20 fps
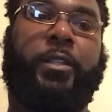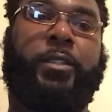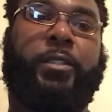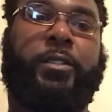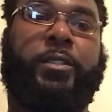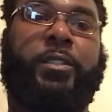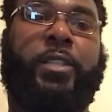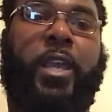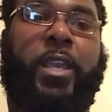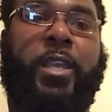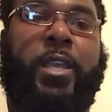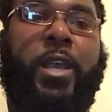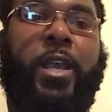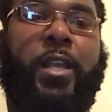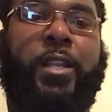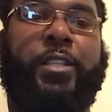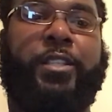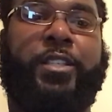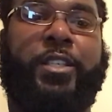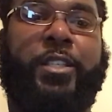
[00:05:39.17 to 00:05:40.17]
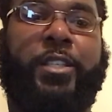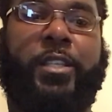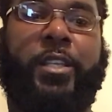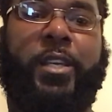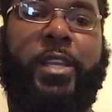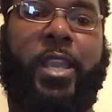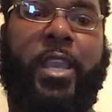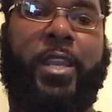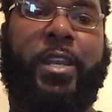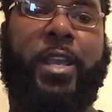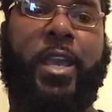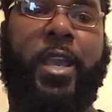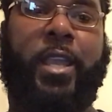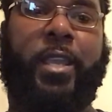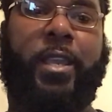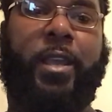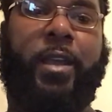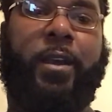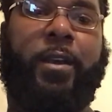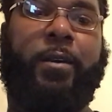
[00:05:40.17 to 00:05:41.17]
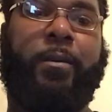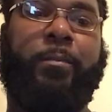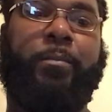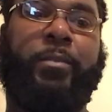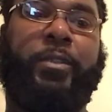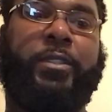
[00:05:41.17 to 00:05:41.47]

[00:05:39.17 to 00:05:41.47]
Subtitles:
psychologytoday.com